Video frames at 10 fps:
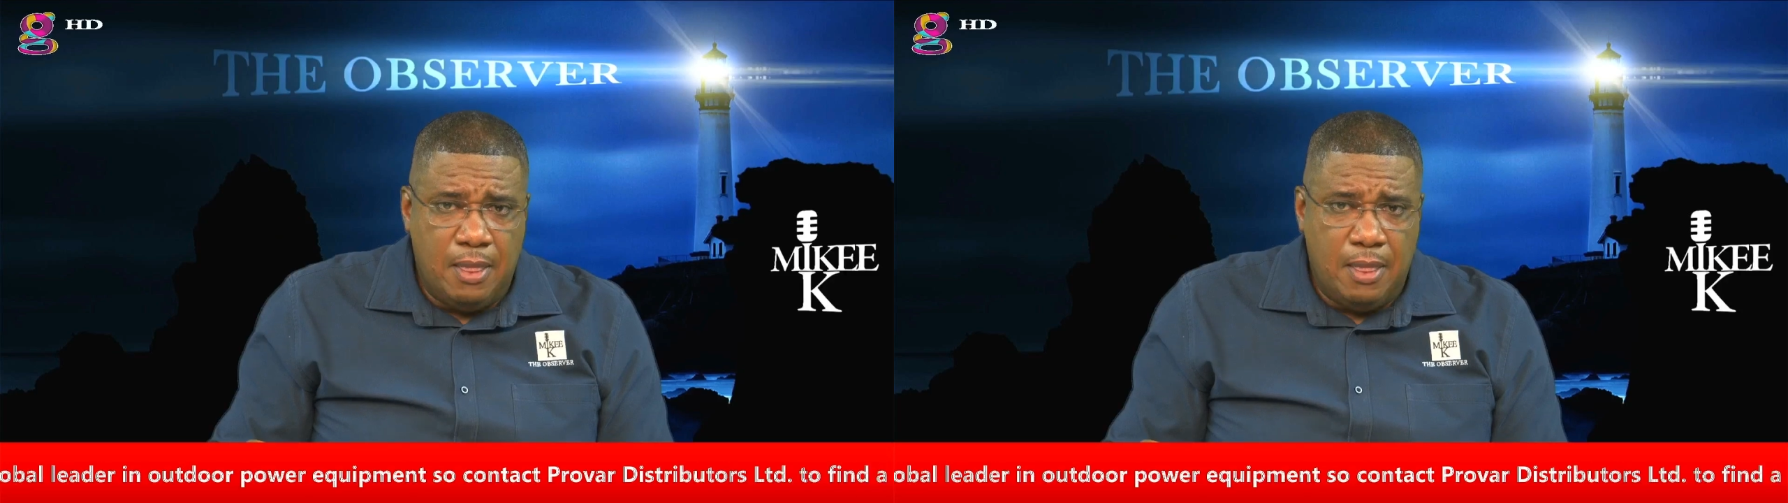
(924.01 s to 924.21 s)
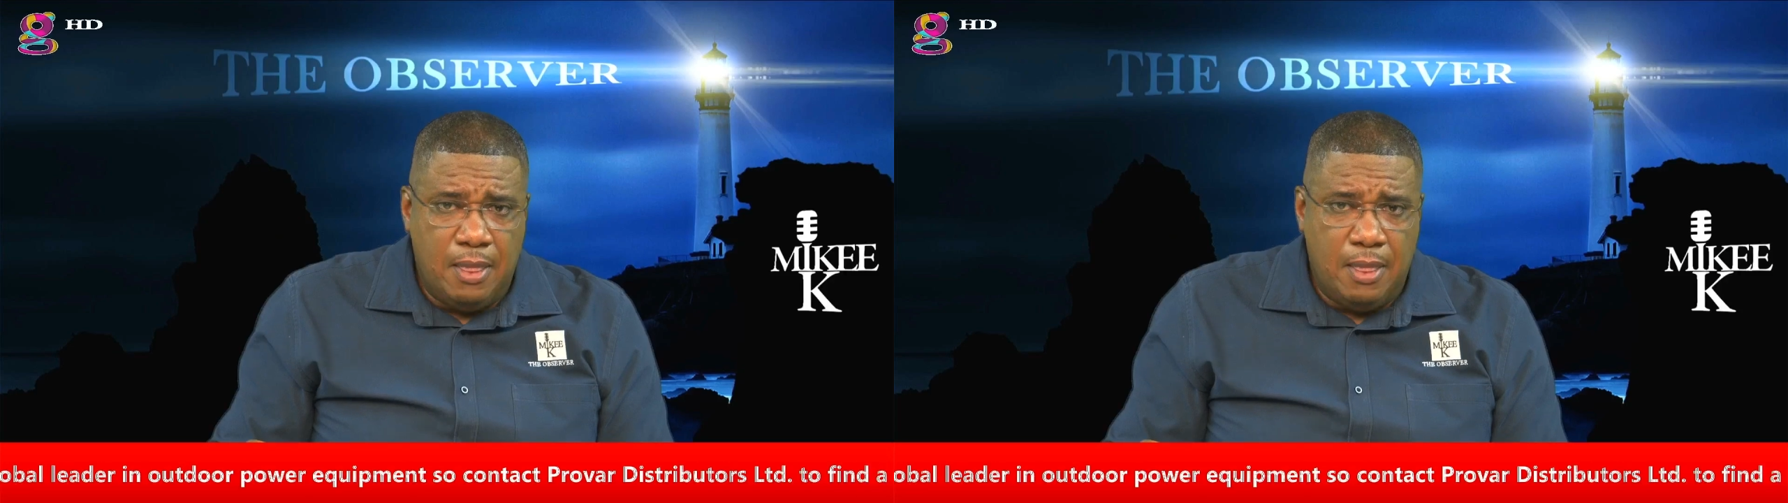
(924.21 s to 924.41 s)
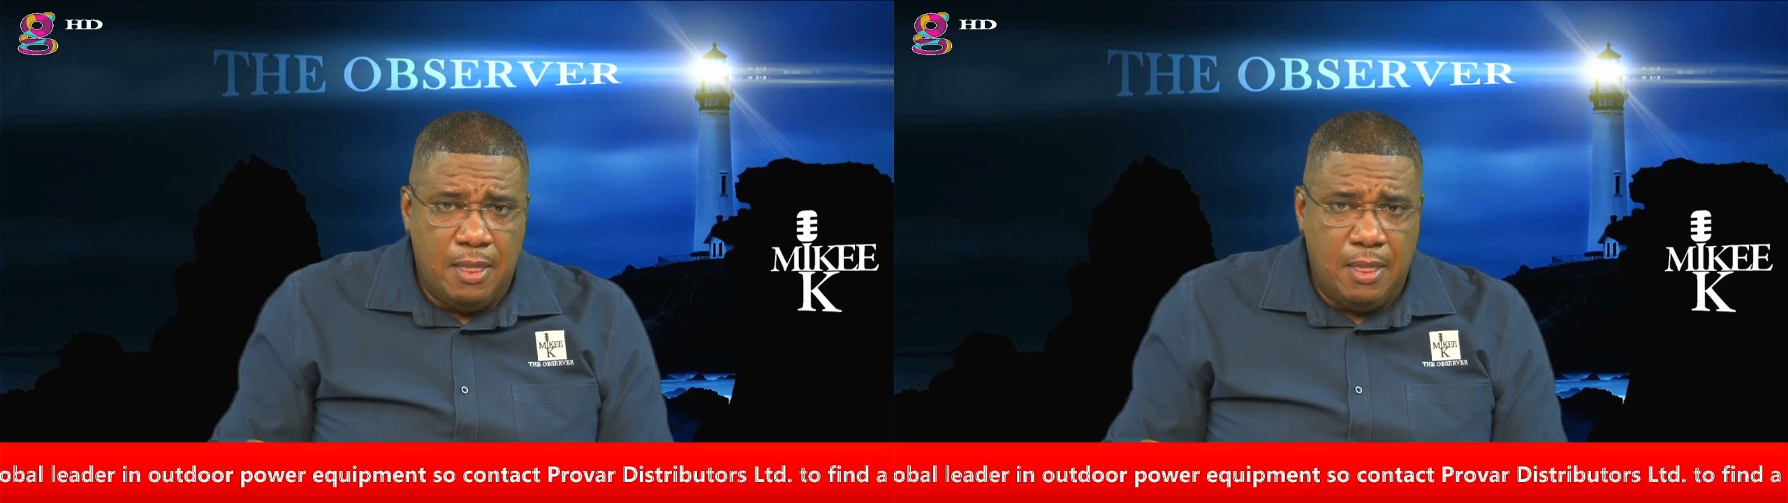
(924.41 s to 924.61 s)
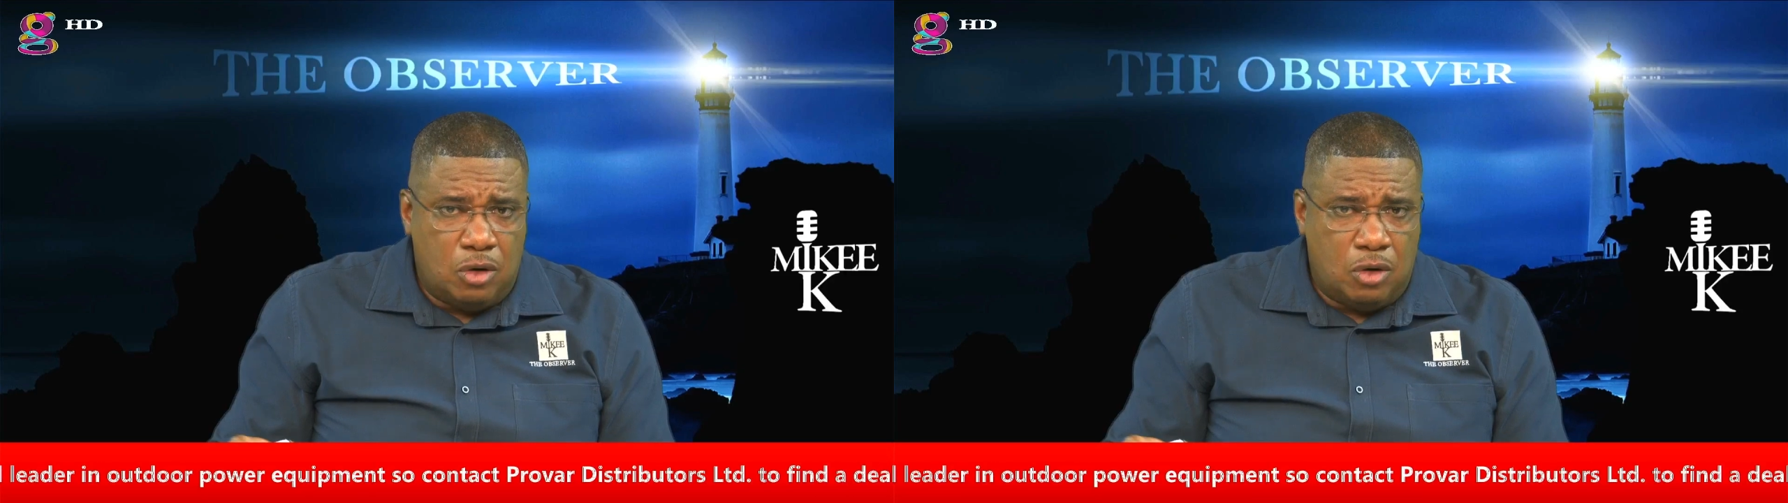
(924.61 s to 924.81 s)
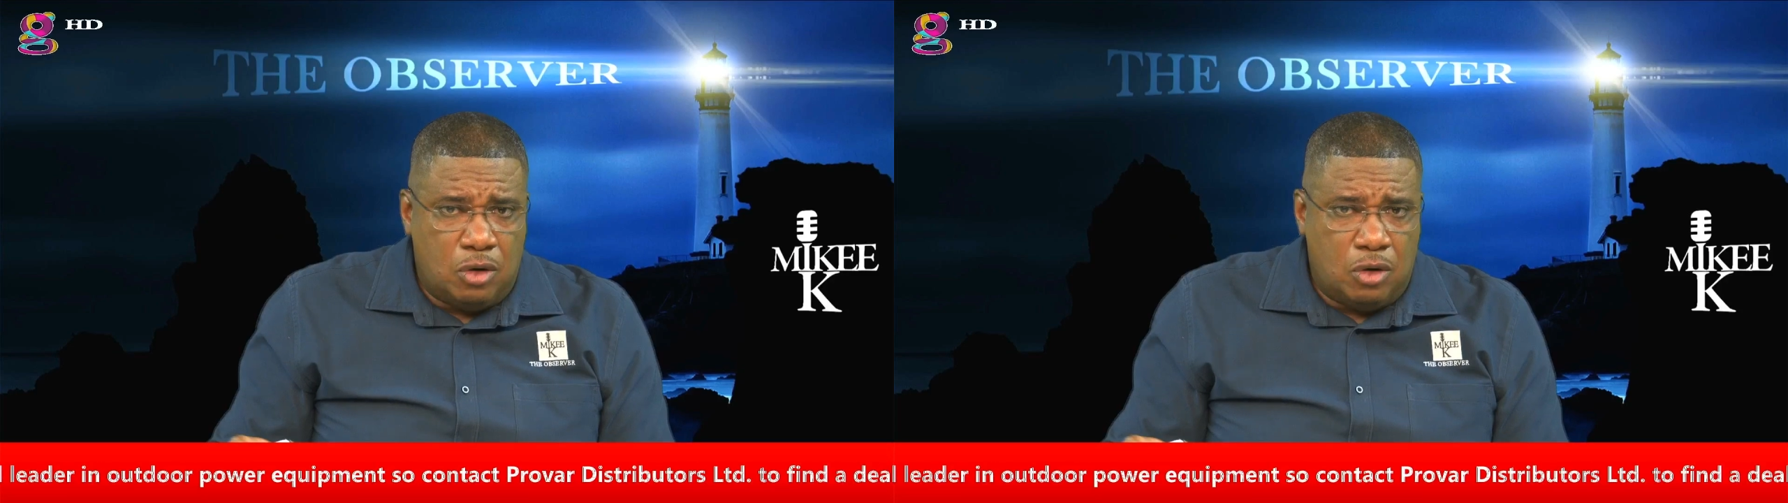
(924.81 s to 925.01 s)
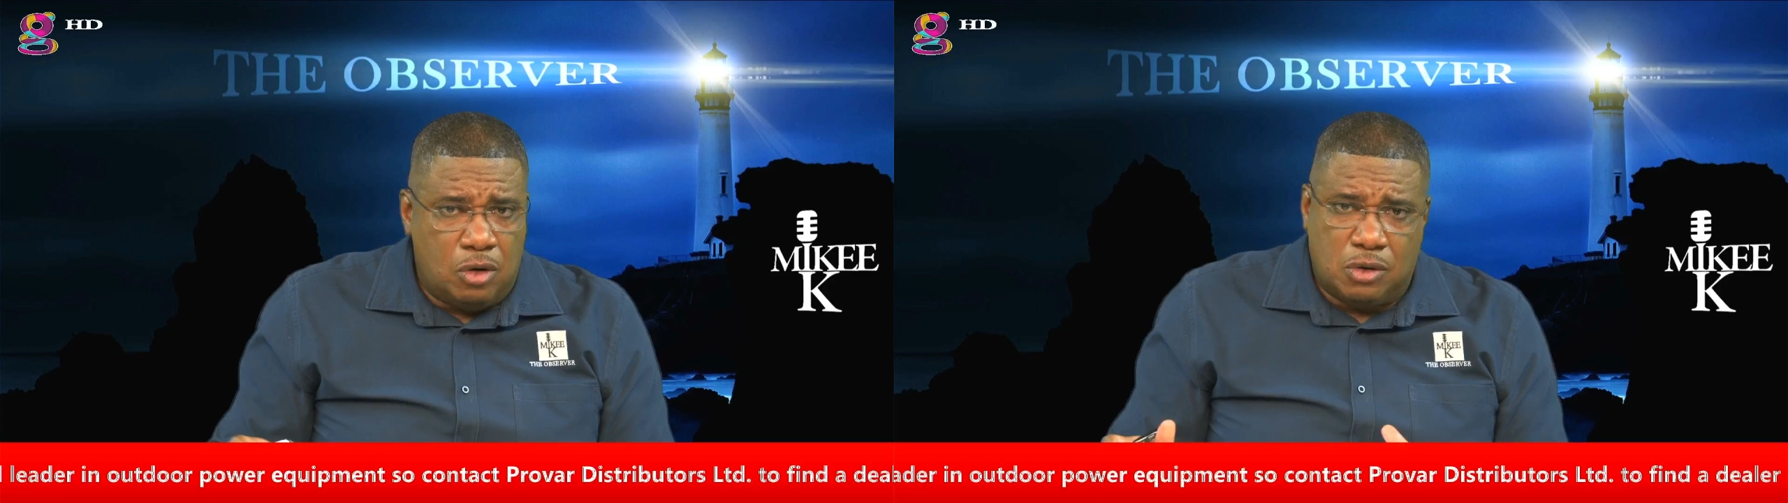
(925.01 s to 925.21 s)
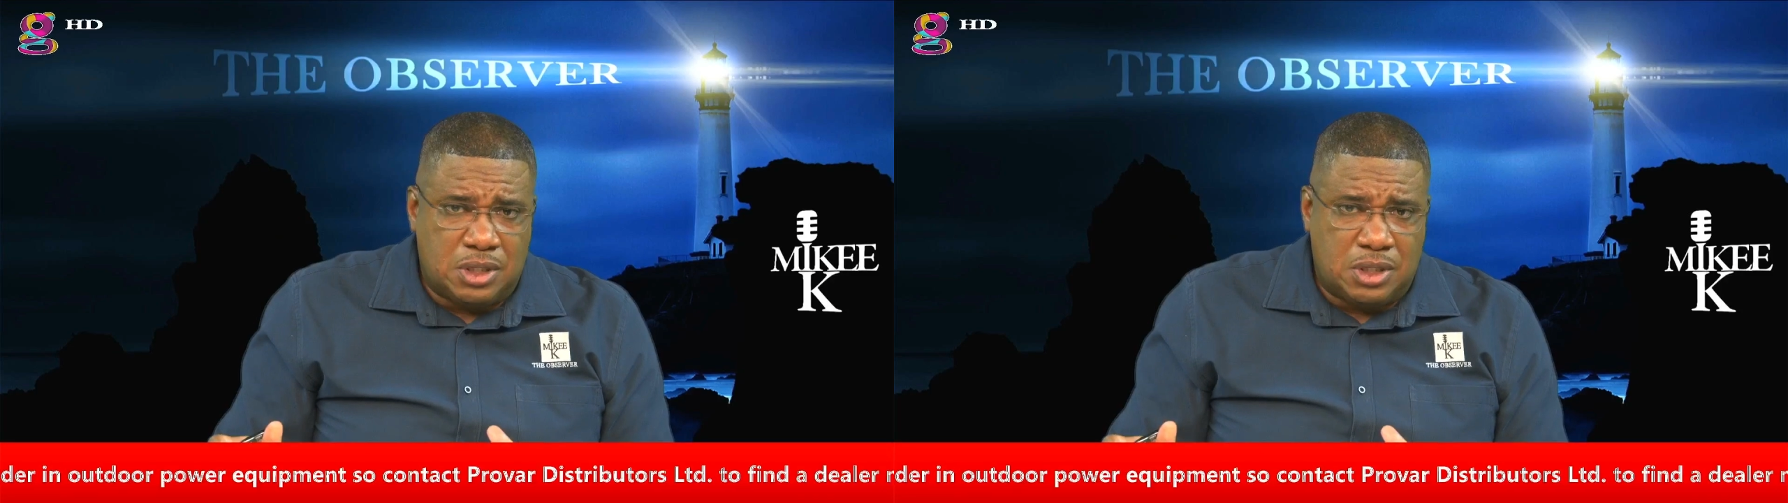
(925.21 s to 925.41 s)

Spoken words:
You could always reach out to